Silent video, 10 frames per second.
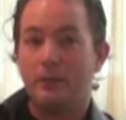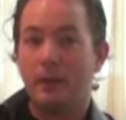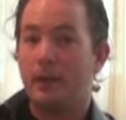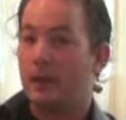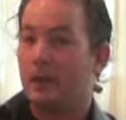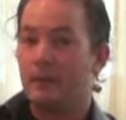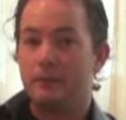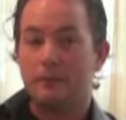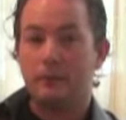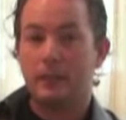belly
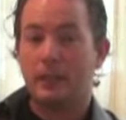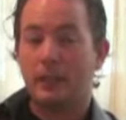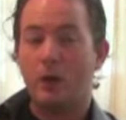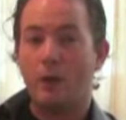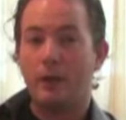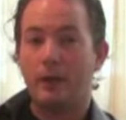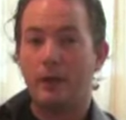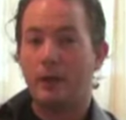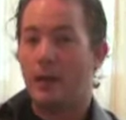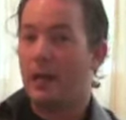
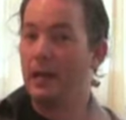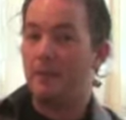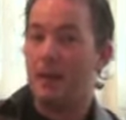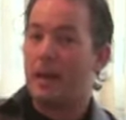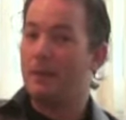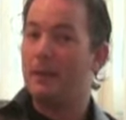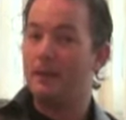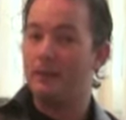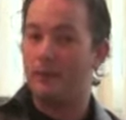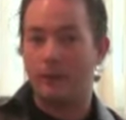going, I'm
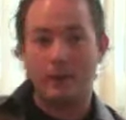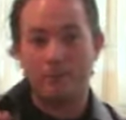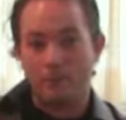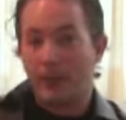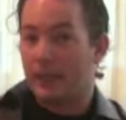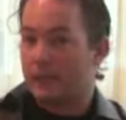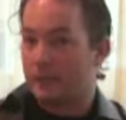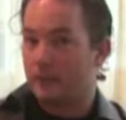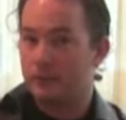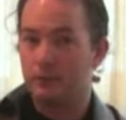happy or I'm pissed.